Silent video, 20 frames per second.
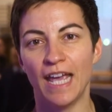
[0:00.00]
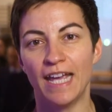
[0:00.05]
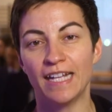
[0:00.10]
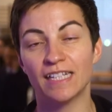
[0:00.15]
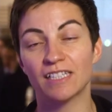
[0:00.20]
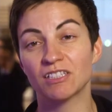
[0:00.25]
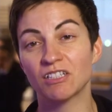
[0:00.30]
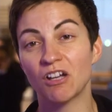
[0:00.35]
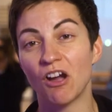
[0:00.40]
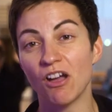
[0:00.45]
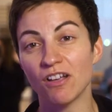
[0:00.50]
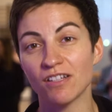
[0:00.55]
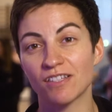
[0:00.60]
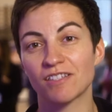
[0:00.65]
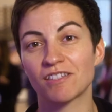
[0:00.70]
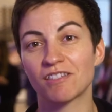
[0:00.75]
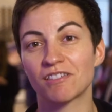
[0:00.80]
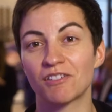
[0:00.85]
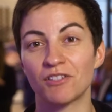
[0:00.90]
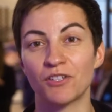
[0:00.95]
It
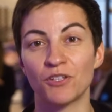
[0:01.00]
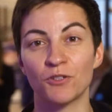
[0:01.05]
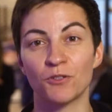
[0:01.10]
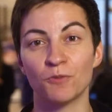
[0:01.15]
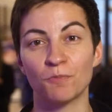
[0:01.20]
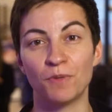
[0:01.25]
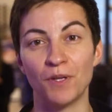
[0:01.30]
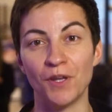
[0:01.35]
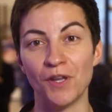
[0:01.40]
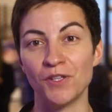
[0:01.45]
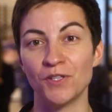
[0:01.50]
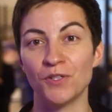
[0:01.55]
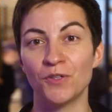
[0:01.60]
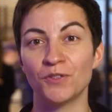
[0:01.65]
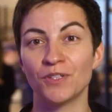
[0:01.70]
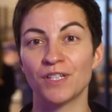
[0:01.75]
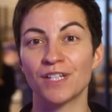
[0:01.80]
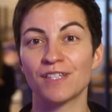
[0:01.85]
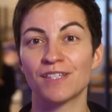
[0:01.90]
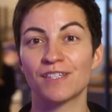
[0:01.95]
costs the European
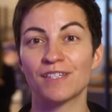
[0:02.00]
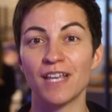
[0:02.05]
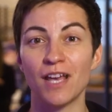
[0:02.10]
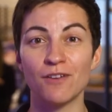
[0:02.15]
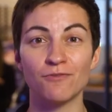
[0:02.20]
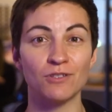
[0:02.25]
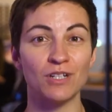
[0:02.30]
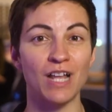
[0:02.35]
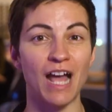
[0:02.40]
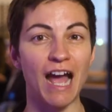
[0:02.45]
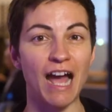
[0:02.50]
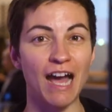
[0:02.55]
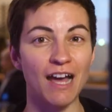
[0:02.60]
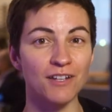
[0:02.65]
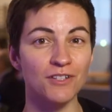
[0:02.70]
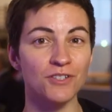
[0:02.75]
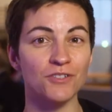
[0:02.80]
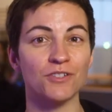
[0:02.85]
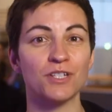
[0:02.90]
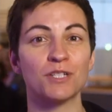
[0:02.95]
Union several
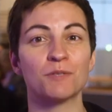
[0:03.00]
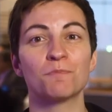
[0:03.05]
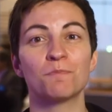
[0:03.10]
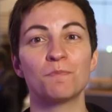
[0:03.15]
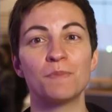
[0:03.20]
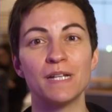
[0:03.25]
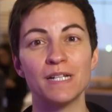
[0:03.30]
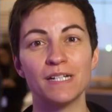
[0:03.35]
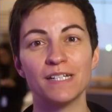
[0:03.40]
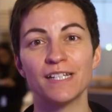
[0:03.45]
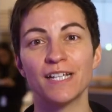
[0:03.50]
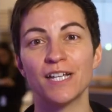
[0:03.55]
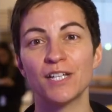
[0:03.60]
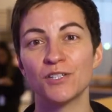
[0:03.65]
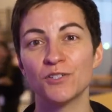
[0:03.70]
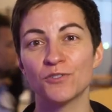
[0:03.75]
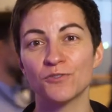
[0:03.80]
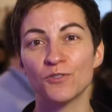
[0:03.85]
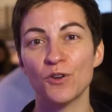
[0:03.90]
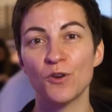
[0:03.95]
hundred
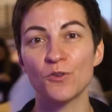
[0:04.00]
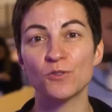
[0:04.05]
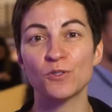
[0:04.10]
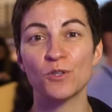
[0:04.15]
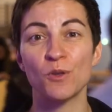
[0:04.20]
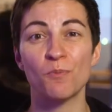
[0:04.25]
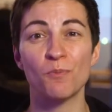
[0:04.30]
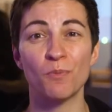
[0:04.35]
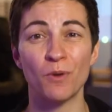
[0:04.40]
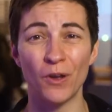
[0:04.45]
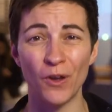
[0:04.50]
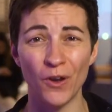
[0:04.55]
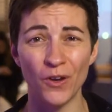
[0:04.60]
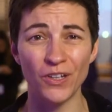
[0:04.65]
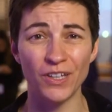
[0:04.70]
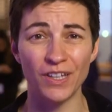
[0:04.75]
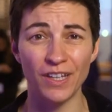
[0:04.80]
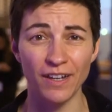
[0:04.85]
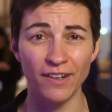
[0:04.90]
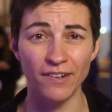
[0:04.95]
billion euros per
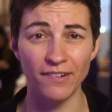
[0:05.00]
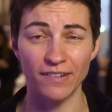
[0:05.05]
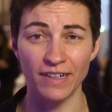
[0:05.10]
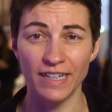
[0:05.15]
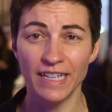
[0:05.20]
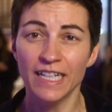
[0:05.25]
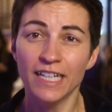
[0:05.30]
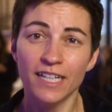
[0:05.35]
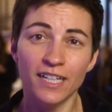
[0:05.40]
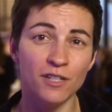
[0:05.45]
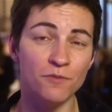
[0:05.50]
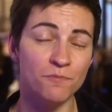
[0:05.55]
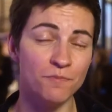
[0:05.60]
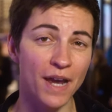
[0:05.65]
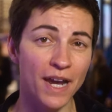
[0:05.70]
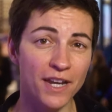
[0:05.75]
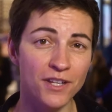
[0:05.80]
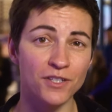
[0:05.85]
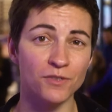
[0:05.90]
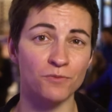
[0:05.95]
year.
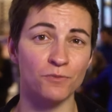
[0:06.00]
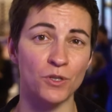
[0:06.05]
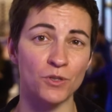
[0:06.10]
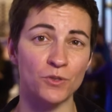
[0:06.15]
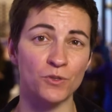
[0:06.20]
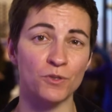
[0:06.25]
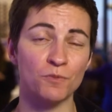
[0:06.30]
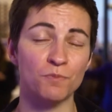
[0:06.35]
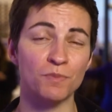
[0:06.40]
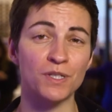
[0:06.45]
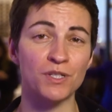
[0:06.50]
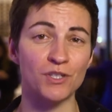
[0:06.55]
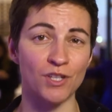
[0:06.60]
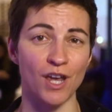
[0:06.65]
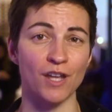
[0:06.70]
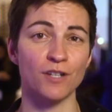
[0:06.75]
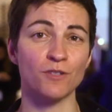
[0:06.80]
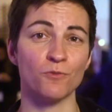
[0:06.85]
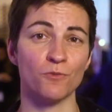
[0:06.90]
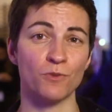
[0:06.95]
Imagine what could be
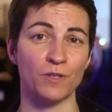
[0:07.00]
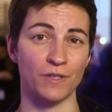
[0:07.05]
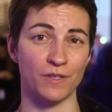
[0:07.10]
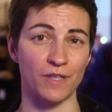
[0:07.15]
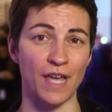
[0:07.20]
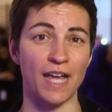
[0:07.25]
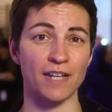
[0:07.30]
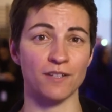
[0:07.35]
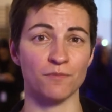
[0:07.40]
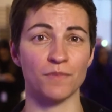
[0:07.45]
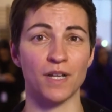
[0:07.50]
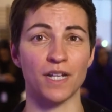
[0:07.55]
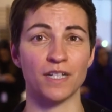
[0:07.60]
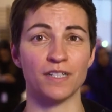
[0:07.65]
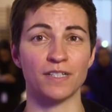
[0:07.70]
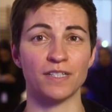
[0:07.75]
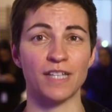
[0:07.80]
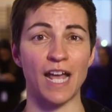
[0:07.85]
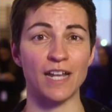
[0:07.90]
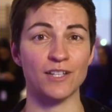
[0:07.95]
done with that
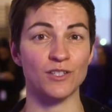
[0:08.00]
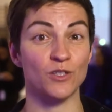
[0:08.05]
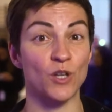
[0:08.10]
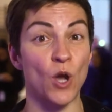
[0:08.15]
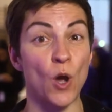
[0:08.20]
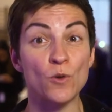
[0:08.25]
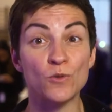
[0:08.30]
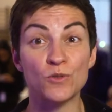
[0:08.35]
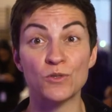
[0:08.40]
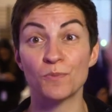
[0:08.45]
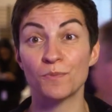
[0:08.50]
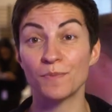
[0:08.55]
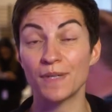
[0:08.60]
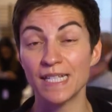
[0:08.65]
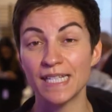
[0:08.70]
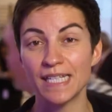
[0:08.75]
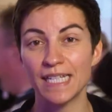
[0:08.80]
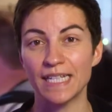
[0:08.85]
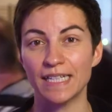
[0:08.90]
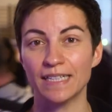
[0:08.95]
money that goes
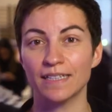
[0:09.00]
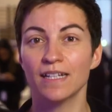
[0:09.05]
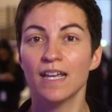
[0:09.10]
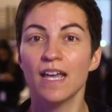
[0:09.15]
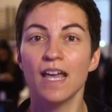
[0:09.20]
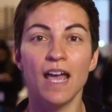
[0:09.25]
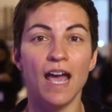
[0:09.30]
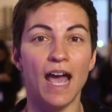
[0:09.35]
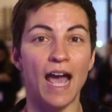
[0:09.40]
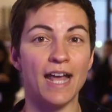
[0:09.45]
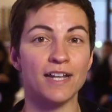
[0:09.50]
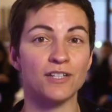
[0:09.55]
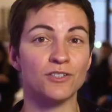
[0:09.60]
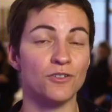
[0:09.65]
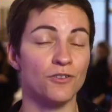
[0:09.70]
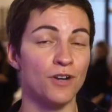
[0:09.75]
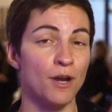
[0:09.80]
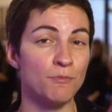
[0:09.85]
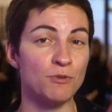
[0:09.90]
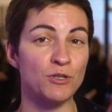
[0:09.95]
missing. And
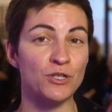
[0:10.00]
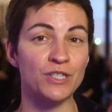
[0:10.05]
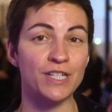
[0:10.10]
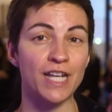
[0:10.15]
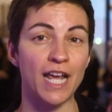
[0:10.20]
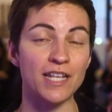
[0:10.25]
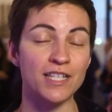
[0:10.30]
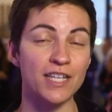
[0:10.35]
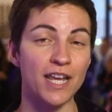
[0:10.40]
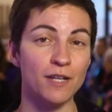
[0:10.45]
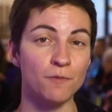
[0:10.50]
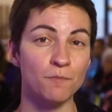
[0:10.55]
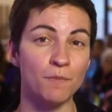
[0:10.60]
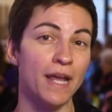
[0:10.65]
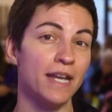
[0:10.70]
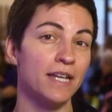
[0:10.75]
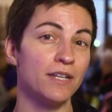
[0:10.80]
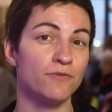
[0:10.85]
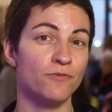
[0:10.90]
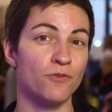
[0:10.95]
corruption can take
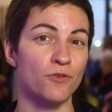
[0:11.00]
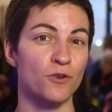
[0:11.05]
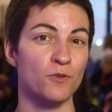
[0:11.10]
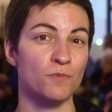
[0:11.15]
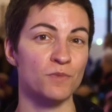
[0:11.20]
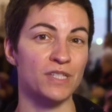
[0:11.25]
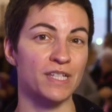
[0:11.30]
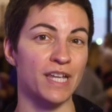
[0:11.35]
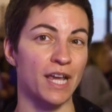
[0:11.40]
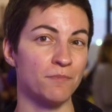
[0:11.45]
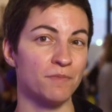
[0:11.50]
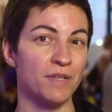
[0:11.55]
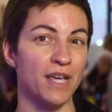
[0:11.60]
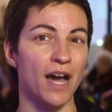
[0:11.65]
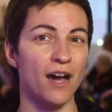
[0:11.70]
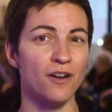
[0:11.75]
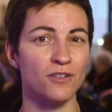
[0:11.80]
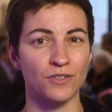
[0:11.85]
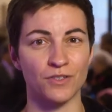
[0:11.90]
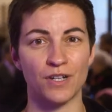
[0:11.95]
many forms, it can be
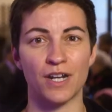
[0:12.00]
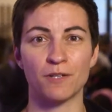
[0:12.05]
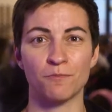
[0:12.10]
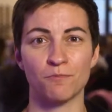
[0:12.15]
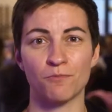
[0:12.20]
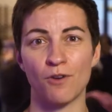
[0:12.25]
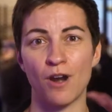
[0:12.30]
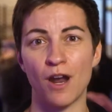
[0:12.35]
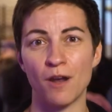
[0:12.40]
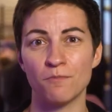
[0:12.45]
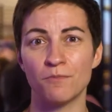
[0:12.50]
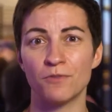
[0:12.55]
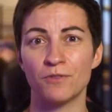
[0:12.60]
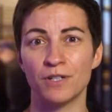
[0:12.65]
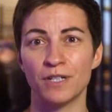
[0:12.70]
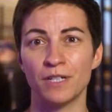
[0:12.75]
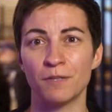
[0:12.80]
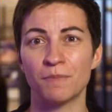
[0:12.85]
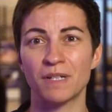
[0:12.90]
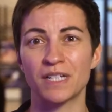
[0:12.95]
outright
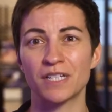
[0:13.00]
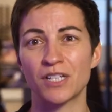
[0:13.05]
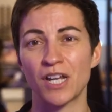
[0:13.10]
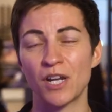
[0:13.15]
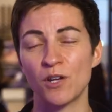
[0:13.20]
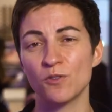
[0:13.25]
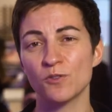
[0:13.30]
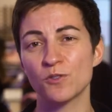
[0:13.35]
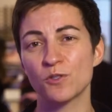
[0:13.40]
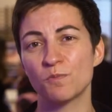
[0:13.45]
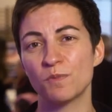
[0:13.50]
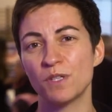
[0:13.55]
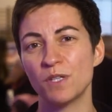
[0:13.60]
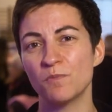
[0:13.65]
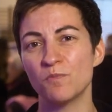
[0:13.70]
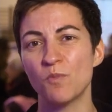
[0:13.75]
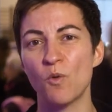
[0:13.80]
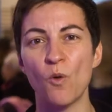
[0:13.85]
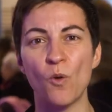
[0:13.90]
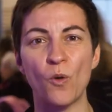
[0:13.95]
bribery, but it can also
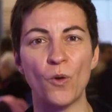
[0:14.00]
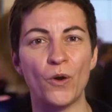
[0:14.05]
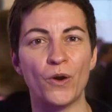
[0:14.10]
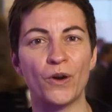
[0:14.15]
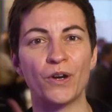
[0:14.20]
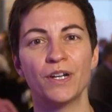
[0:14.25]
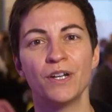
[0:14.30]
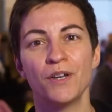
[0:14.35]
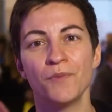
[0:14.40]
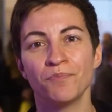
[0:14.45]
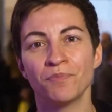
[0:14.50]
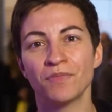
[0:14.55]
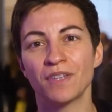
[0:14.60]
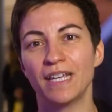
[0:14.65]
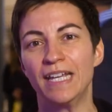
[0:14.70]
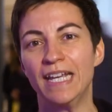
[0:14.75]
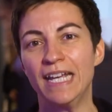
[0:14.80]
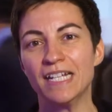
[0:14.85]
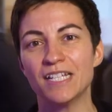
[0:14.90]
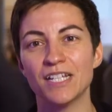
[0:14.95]
be more
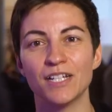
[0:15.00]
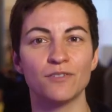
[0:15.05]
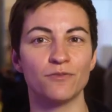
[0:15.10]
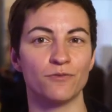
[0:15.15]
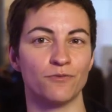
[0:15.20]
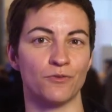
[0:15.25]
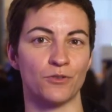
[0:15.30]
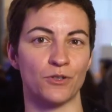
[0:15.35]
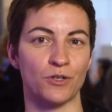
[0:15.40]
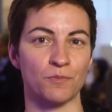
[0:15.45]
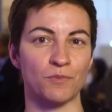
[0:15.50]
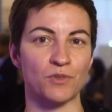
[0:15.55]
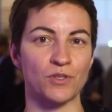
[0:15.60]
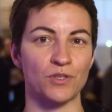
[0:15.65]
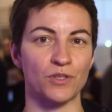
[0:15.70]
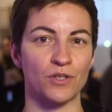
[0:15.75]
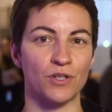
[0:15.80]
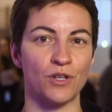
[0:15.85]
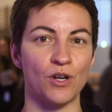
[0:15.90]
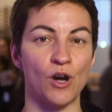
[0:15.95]
hidden
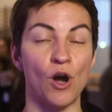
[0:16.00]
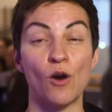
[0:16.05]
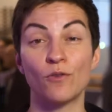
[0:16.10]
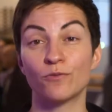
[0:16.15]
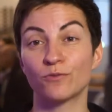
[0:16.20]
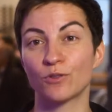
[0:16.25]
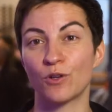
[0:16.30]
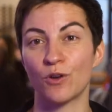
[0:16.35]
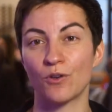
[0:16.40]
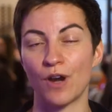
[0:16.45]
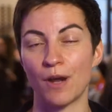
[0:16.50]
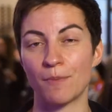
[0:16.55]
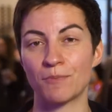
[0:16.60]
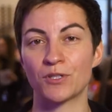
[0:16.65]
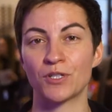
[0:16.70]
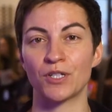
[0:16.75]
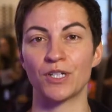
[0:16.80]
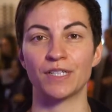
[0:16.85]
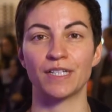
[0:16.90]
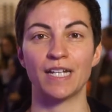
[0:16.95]
forms uh, of
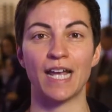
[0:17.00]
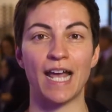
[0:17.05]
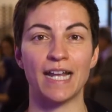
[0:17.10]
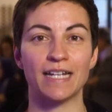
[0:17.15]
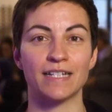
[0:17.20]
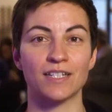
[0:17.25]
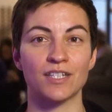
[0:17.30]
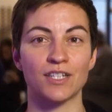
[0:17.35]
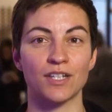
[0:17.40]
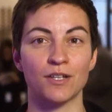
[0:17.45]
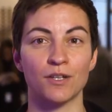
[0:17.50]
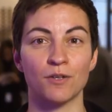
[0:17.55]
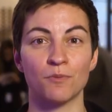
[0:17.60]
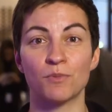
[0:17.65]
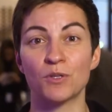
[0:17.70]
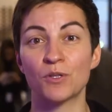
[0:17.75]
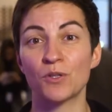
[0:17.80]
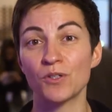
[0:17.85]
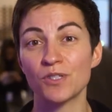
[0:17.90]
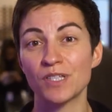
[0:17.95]
corruption. And uh,
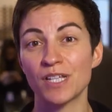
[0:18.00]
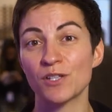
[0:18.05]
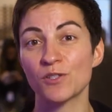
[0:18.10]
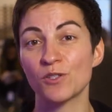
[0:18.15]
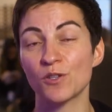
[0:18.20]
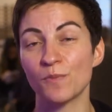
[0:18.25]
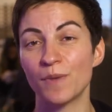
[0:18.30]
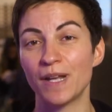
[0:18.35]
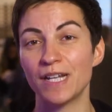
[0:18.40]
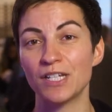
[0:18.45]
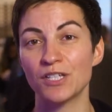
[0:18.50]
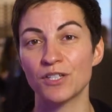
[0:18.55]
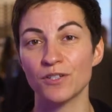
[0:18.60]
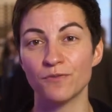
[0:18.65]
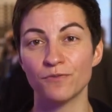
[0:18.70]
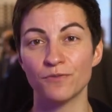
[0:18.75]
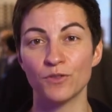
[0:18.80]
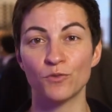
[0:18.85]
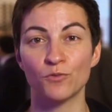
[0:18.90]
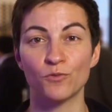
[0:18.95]
because there's so many
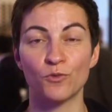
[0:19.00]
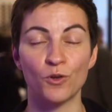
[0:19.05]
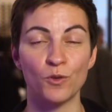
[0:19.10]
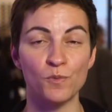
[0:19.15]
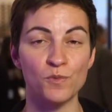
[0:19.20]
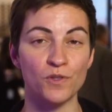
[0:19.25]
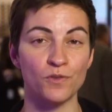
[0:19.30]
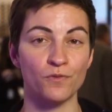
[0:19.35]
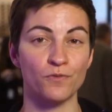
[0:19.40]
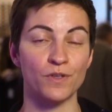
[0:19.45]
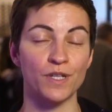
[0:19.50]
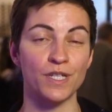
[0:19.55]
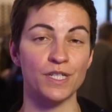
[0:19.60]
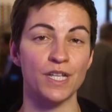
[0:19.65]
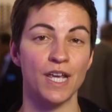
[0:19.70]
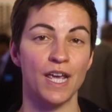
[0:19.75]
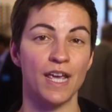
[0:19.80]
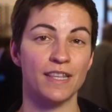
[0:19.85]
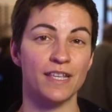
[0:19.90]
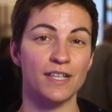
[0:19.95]
different forms of
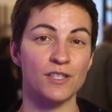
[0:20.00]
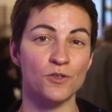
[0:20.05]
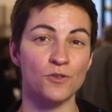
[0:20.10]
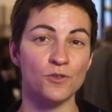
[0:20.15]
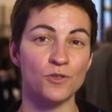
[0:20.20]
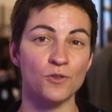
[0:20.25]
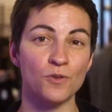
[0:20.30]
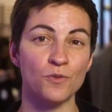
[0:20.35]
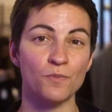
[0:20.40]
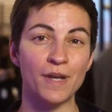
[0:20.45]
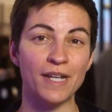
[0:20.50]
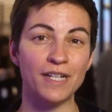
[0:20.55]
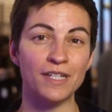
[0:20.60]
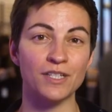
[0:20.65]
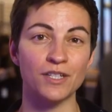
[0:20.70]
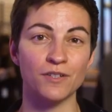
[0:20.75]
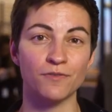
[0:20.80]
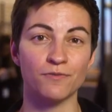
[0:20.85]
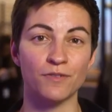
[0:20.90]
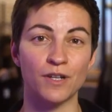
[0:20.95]
it, there's also many
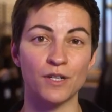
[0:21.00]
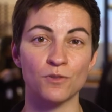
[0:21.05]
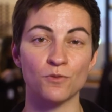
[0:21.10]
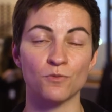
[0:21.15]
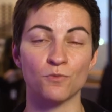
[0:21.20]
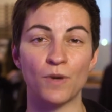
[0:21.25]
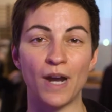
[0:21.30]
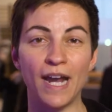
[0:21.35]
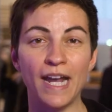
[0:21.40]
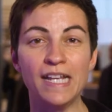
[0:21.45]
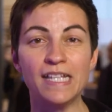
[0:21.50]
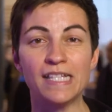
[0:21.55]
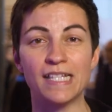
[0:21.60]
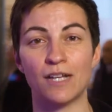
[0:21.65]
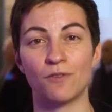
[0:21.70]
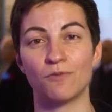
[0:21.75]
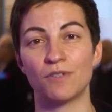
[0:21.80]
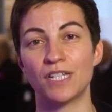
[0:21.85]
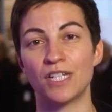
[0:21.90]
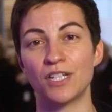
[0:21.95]
different ways
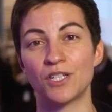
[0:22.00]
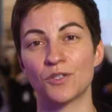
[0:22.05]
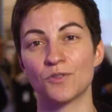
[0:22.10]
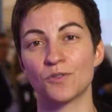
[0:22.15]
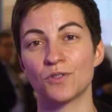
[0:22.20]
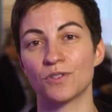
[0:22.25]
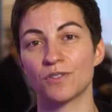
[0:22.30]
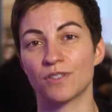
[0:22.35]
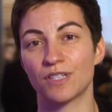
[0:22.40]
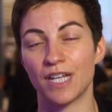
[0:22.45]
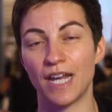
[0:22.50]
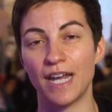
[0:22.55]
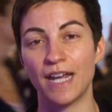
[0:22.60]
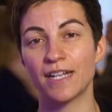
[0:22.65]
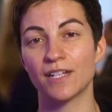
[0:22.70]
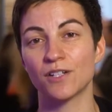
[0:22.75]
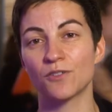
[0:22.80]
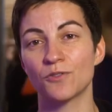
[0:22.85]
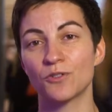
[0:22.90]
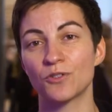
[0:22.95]
that we need to
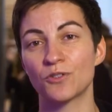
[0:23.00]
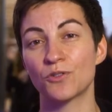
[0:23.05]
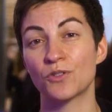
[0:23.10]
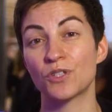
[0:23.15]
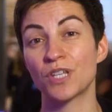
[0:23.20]
take in order to